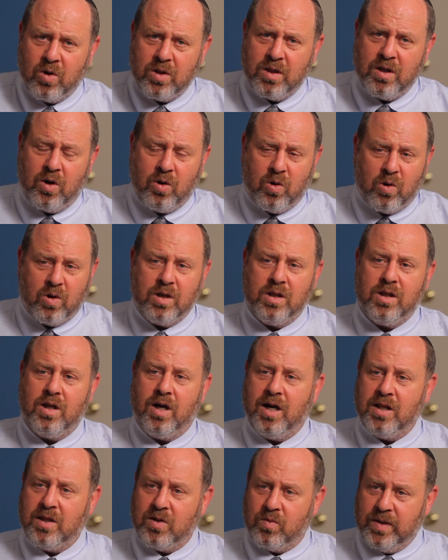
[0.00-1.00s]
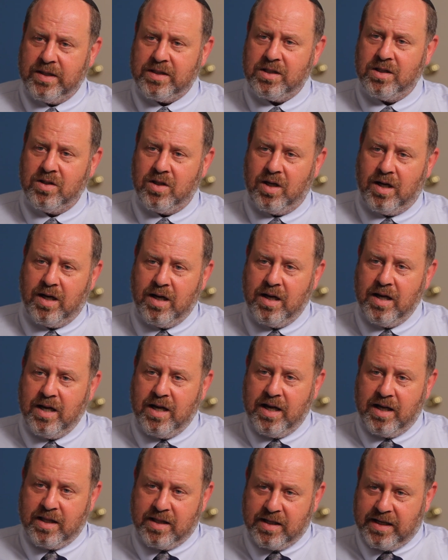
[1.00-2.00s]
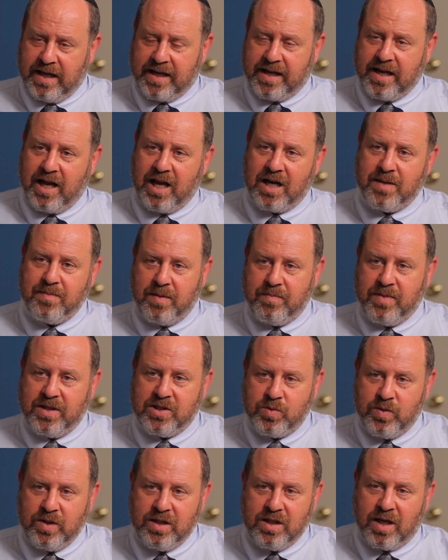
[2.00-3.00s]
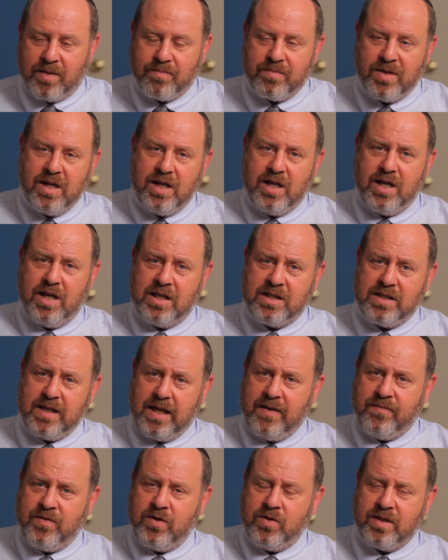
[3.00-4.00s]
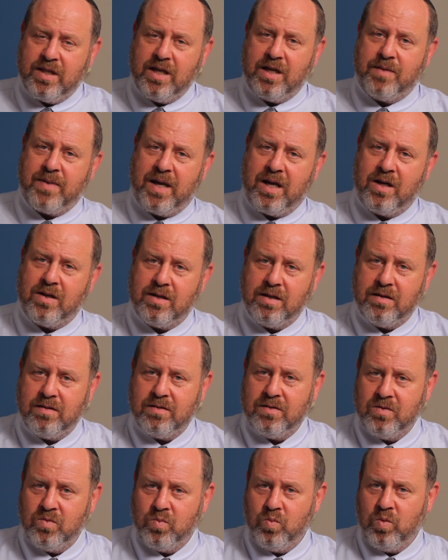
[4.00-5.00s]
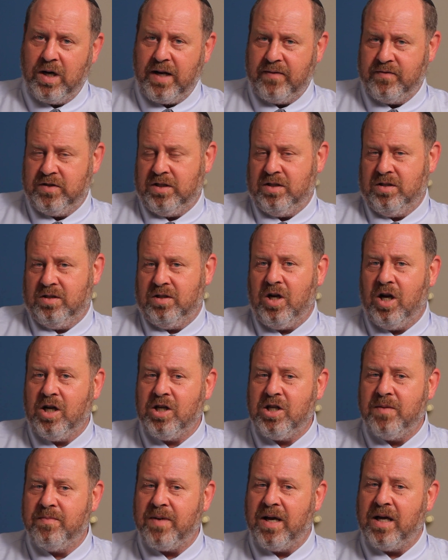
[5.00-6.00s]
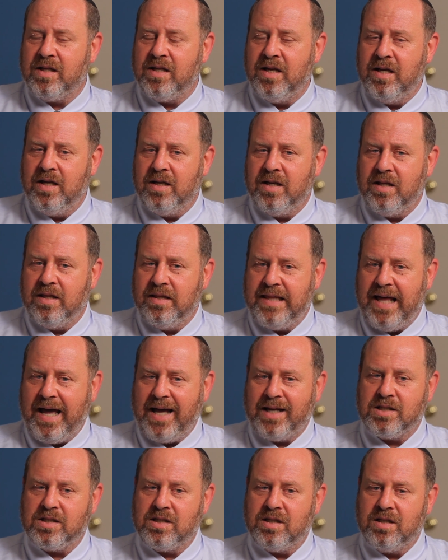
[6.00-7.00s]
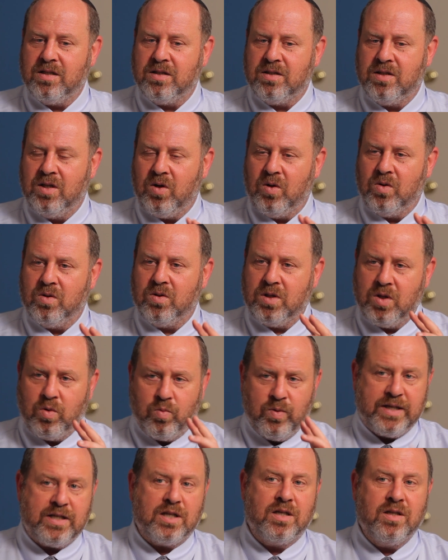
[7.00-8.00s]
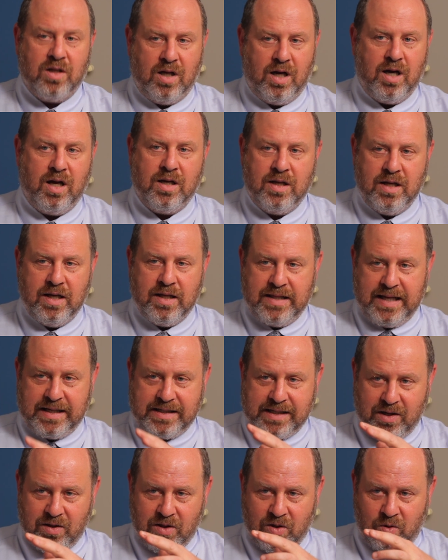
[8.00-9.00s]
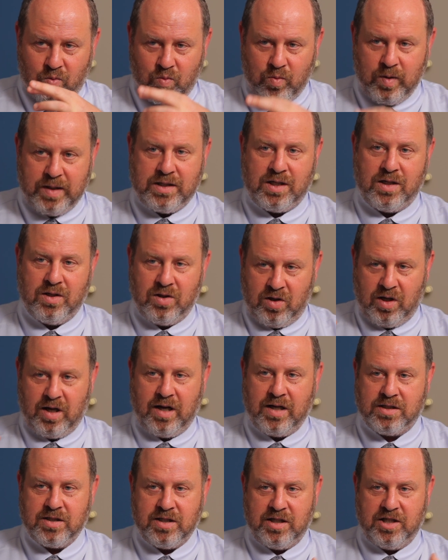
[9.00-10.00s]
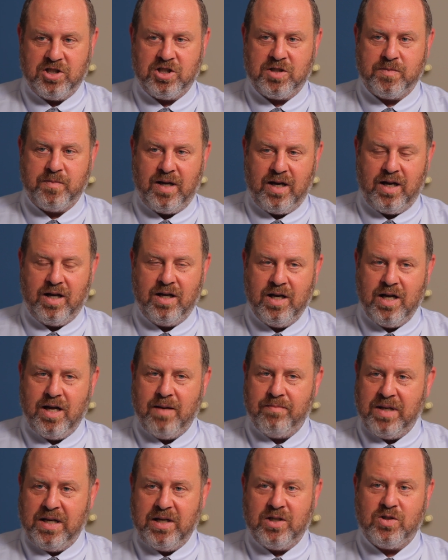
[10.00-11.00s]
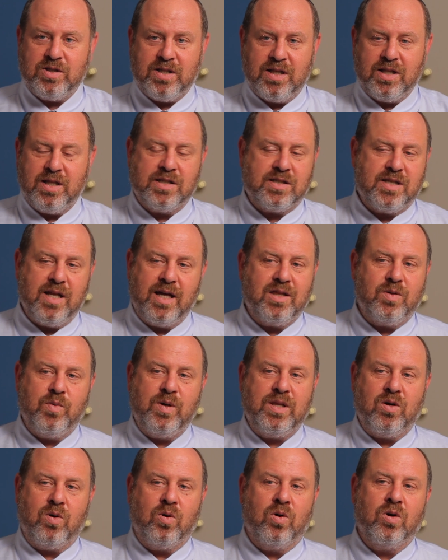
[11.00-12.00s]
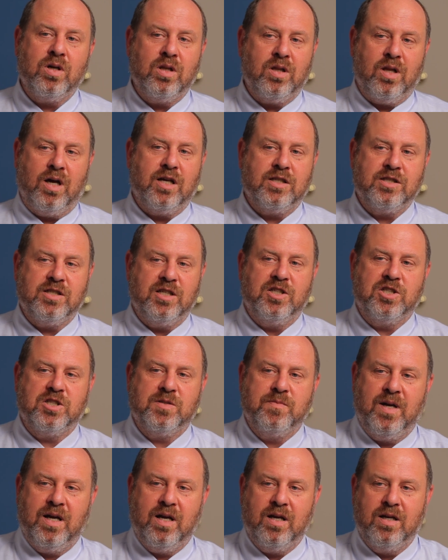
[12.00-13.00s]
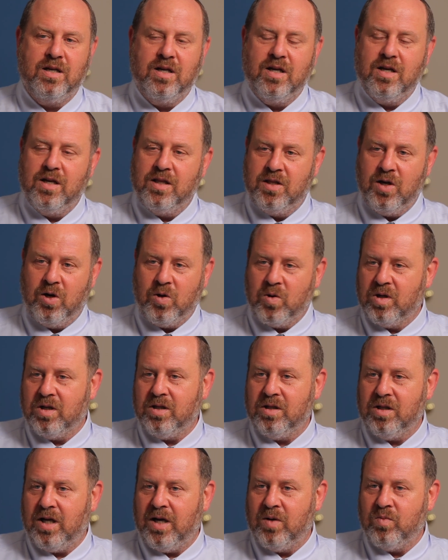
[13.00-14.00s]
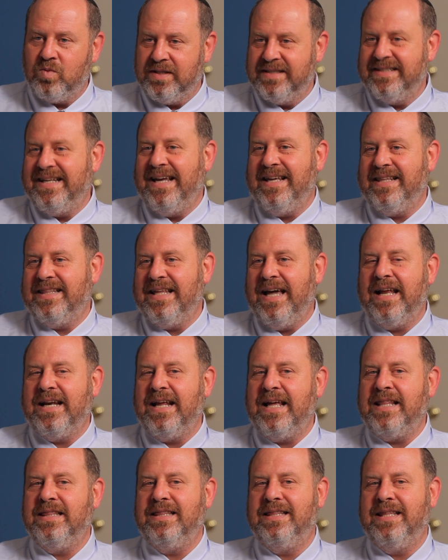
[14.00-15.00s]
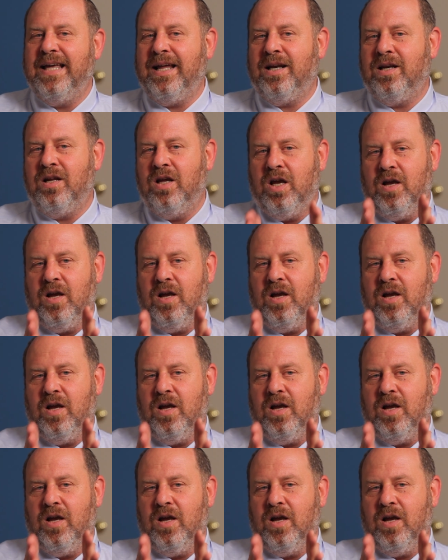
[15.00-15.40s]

the oral law and the written law and the dichotomy between them. If you think about what I've just talked to you about, that's the written law. That's how the written law sees Shema. But interestingly, it's not the way the oral law sees Shema. The oral law will take that and then,